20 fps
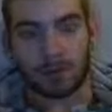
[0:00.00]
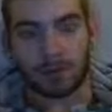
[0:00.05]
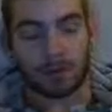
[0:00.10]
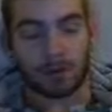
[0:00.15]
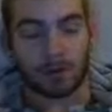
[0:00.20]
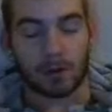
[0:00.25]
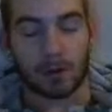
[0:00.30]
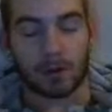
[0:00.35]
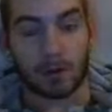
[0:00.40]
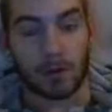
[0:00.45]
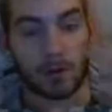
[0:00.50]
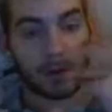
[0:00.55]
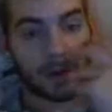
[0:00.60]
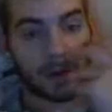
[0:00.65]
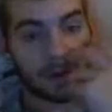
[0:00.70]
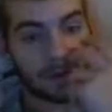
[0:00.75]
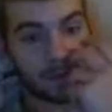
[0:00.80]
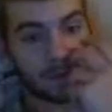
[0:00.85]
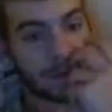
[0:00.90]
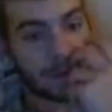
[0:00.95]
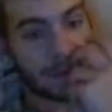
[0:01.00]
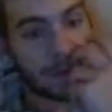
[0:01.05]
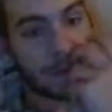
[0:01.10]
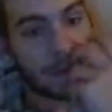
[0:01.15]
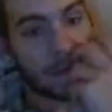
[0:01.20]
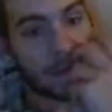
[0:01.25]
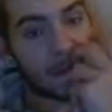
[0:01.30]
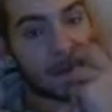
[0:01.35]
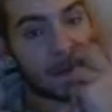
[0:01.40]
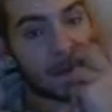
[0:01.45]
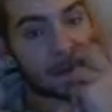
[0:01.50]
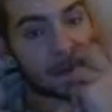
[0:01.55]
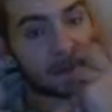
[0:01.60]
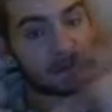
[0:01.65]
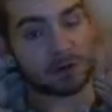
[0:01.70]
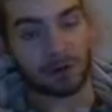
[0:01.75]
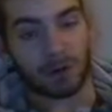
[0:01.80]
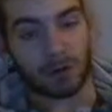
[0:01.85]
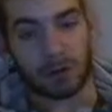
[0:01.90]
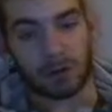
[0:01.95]
for your opponent. If they're
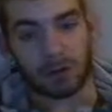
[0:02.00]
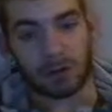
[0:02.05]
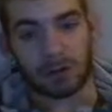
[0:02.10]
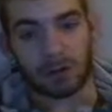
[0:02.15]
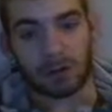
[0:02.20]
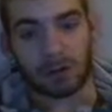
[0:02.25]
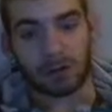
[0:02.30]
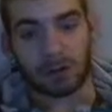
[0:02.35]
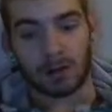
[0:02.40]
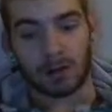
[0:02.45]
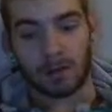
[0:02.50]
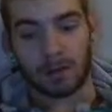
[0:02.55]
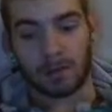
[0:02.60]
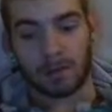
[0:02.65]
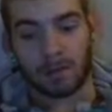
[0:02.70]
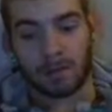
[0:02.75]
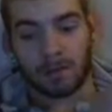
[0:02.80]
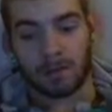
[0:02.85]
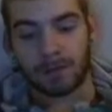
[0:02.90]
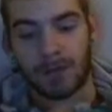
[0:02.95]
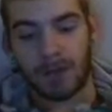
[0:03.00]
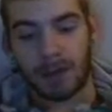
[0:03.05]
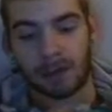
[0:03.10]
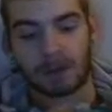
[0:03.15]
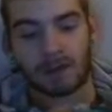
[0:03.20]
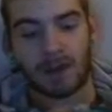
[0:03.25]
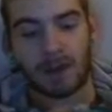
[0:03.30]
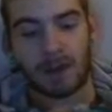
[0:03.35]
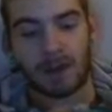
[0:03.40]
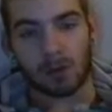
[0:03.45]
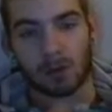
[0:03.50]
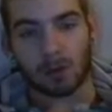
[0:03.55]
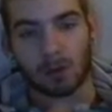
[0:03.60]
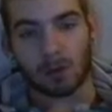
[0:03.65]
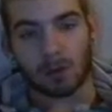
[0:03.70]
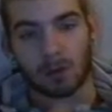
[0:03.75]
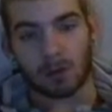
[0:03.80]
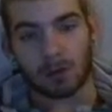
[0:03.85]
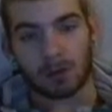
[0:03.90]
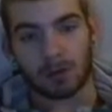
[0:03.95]
struggling, that attack
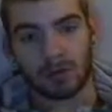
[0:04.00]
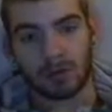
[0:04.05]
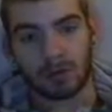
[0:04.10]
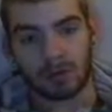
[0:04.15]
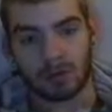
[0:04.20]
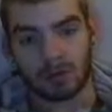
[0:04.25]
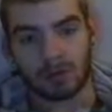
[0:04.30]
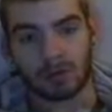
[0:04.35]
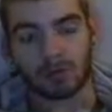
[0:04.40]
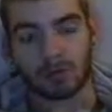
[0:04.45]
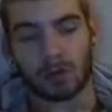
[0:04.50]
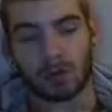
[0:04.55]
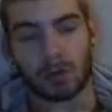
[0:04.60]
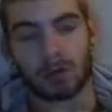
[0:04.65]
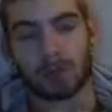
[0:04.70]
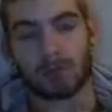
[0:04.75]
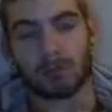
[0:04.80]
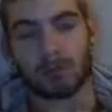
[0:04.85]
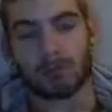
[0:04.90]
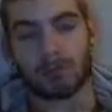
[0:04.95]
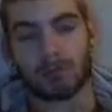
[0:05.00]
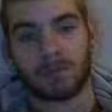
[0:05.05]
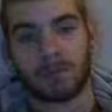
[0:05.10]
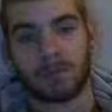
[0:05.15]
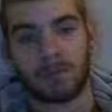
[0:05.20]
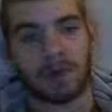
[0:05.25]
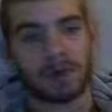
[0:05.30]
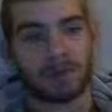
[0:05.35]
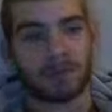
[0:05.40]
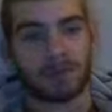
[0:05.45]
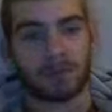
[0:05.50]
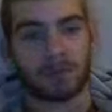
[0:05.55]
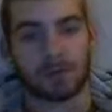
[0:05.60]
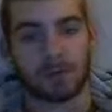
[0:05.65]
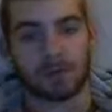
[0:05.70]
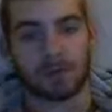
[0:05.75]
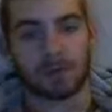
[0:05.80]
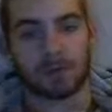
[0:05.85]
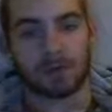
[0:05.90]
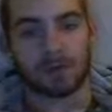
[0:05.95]
will destroy them if
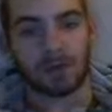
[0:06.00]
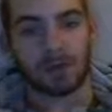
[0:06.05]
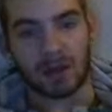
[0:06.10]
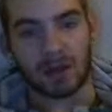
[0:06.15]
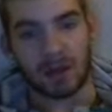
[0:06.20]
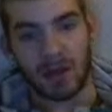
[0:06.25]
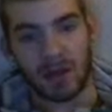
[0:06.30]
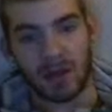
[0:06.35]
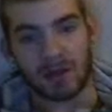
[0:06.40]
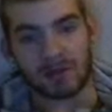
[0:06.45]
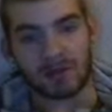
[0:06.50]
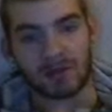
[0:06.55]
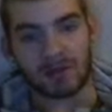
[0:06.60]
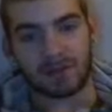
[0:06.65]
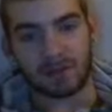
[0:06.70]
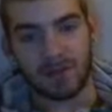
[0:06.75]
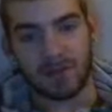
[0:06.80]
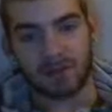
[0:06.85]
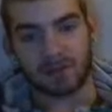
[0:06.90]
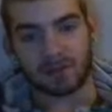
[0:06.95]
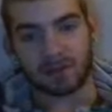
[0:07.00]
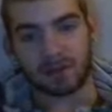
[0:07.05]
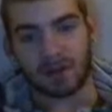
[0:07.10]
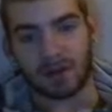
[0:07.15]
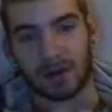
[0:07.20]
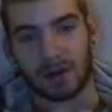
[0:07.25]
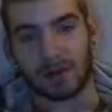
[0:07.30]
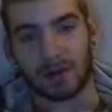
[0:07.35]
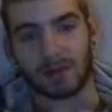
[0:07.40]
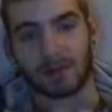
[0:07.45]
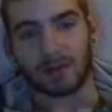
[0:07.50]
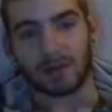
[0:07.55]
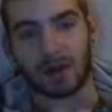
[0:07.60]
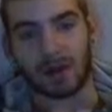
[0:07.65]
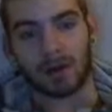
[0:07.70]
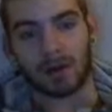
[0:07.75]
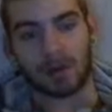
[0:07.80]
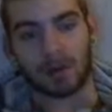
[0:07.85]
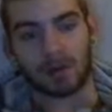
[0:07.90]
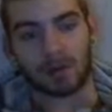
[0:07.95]
you can get heads every time.
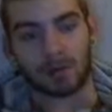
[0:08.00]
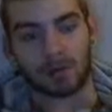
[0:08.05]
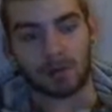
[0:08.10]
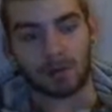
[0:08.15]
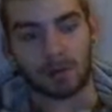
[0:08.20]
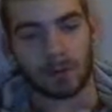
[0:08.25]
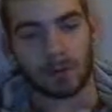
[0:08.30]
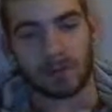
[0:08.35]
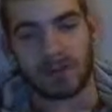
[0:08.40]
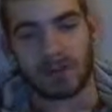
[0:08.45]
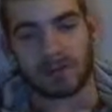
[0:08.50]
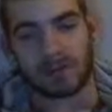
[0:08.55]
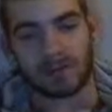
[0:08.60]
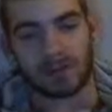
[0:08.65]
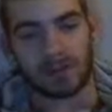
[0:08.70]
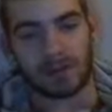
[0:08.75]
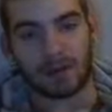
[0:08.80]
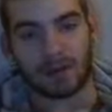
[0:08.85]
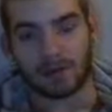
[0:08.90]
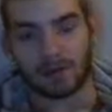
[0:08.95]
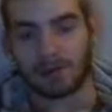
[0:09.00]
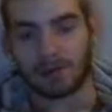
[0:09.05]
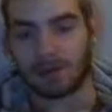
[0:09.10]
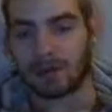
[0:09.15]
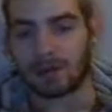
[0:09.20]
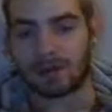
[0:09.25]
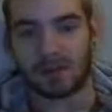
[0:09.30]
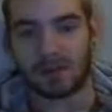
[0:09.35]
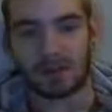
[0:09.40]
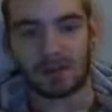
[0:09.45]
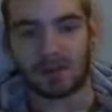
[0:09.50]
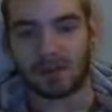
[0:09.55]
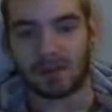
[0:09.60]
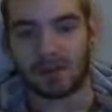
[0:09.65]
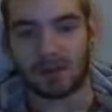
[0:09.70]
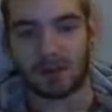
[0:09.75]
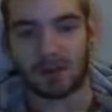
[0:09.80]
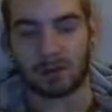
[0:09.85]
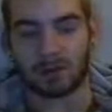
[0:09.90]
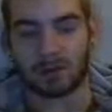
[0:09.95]
Now, if you're going heads, tails, or you get tails here
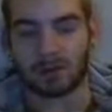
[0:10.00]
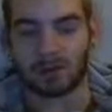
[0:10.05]
and there, you